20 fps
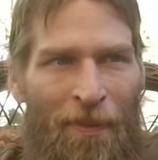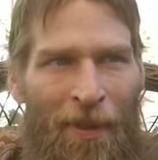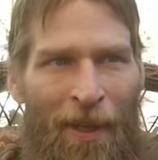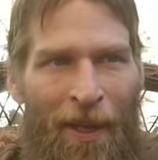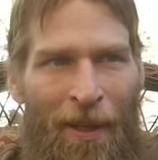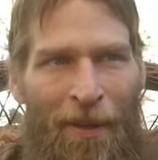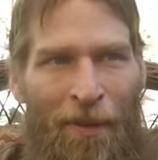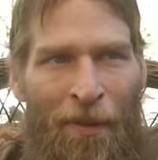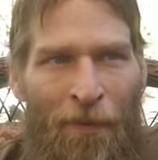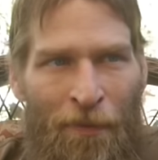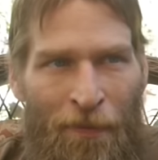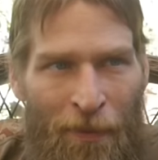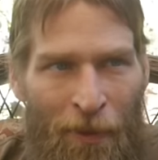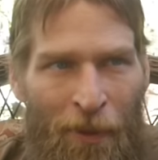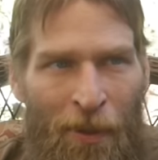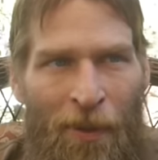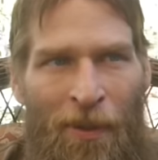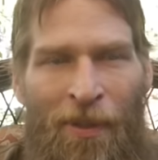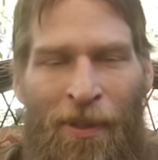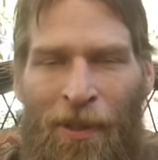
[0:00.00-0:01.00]
uh, the
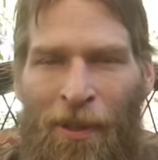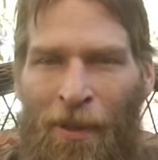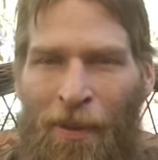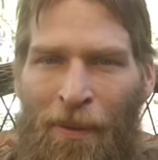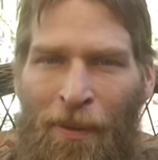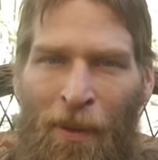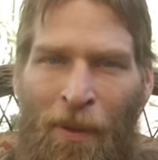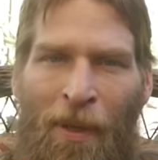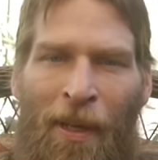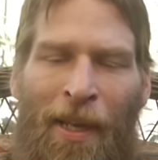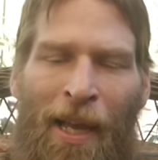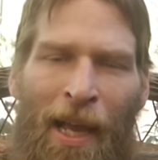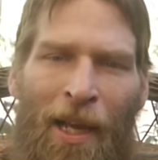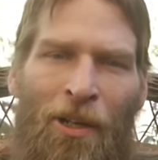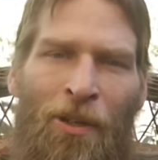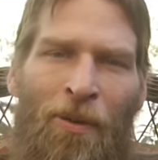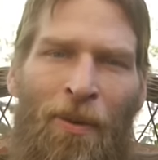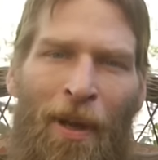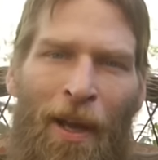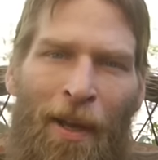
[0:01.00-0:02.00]
foods, the, the
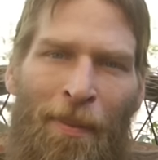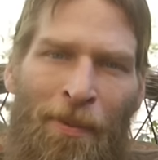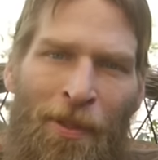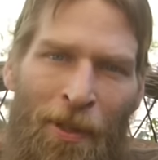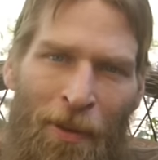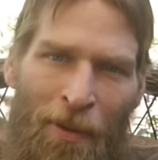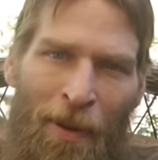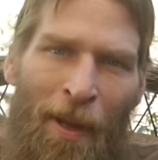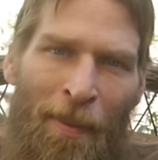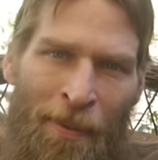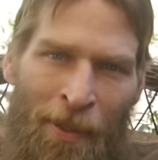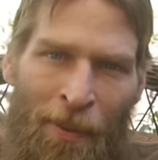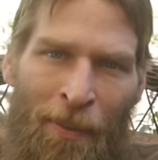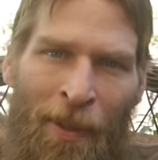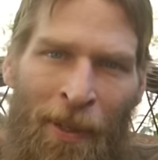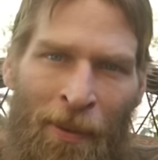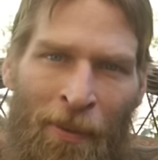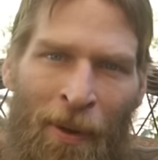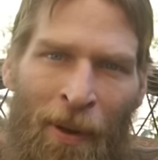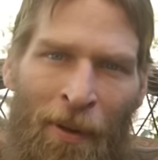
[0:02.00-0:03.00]
cash crops, the crops that
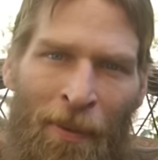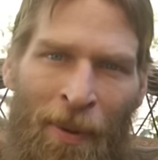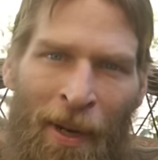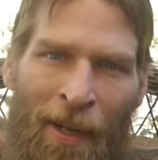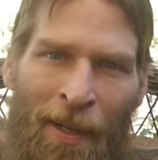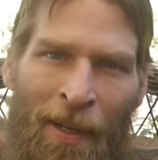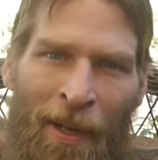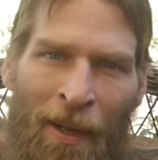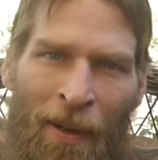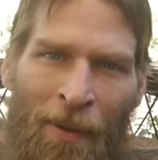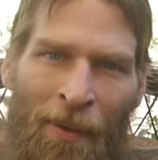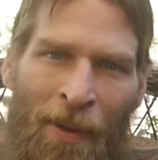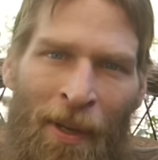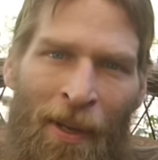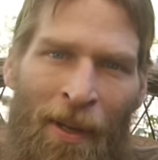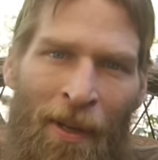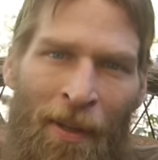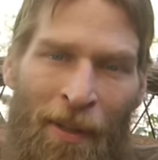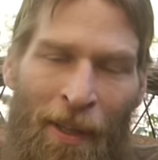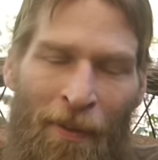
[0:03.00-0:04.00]
we grow right now
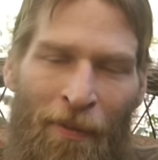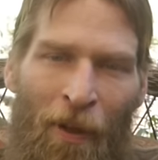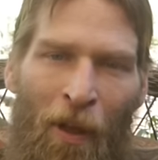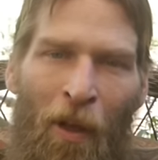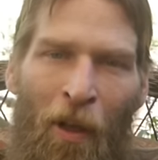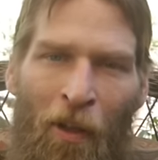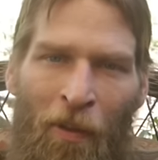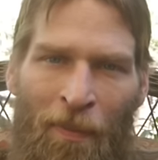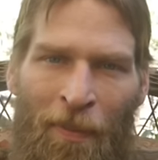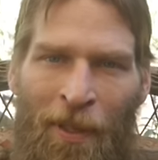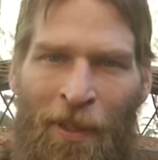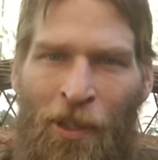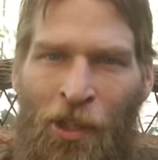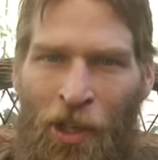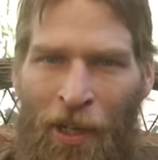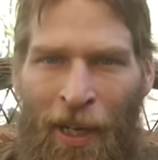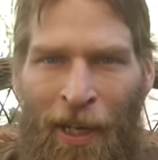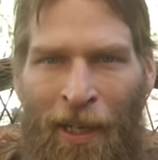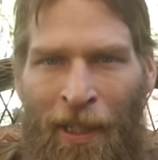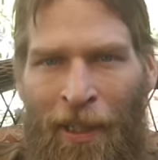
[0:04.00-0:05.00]
They've all been
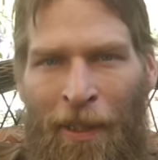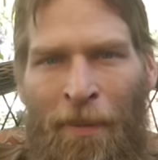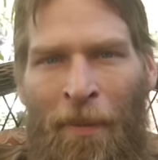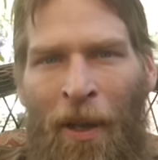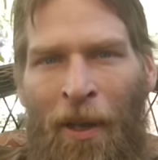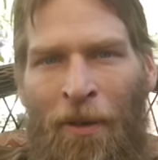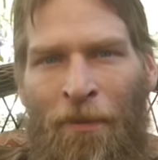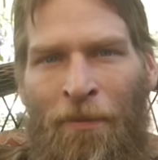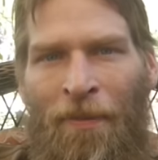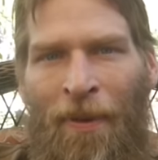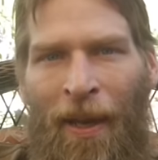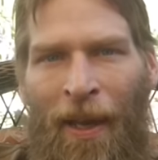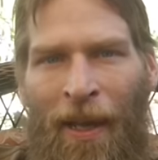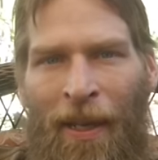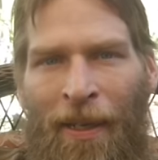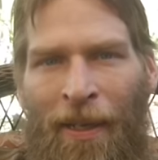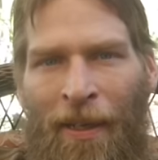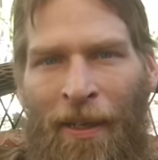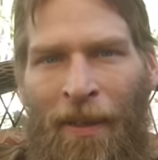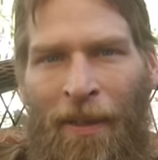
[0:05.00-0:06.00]
genetically modified